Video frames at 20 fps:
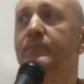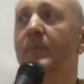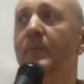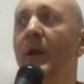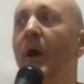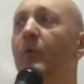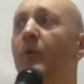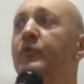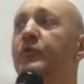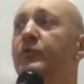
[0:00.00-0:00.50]

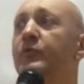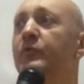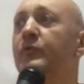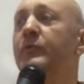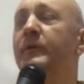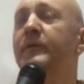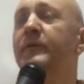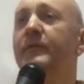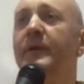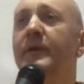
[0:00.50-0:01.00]
How do you do
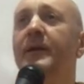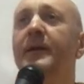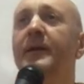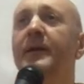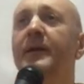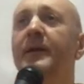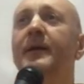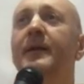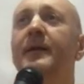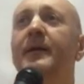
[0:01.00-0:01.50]
this?
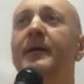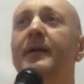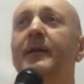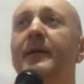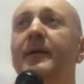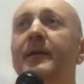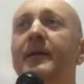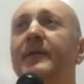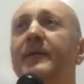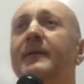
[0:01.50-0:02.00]

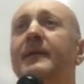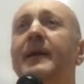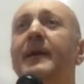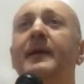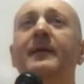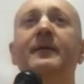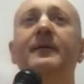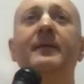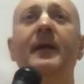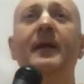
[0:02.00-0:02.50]
Is it
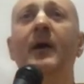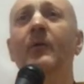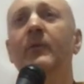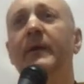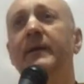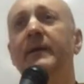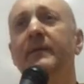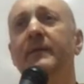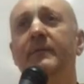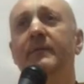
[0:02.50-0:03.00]
like now,
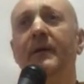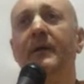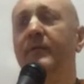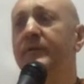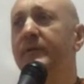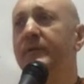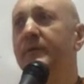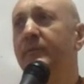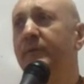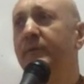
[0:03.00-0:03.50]
like
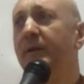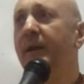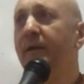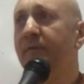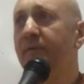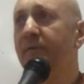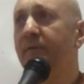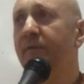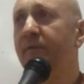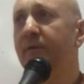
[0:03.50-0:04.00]
after we'll have
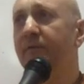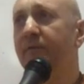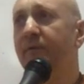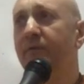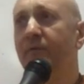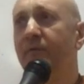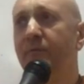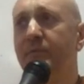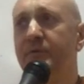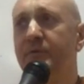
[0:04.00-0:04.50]
a
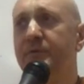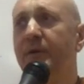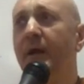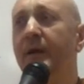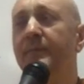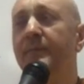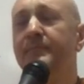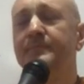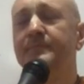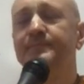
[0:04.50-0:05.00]
service or
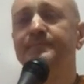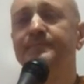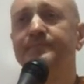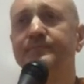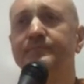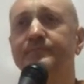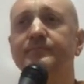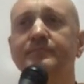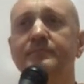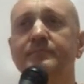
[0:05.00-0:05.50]
prasadam,
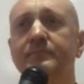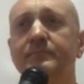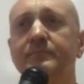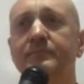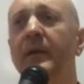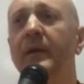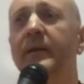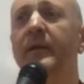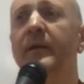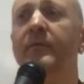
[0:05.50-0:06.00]

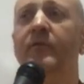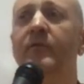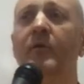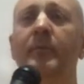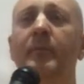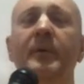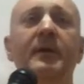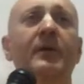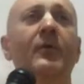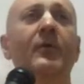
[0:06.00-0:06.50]
and then
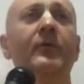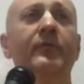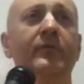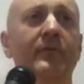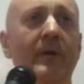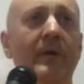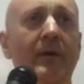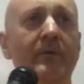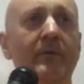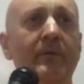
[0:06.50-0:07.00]
somebody goes
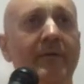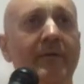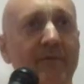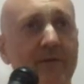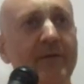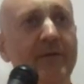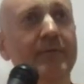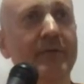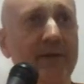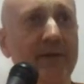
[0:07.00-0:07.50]
around, he's
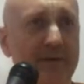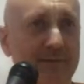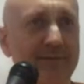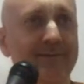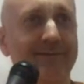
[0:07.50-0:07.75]
serving.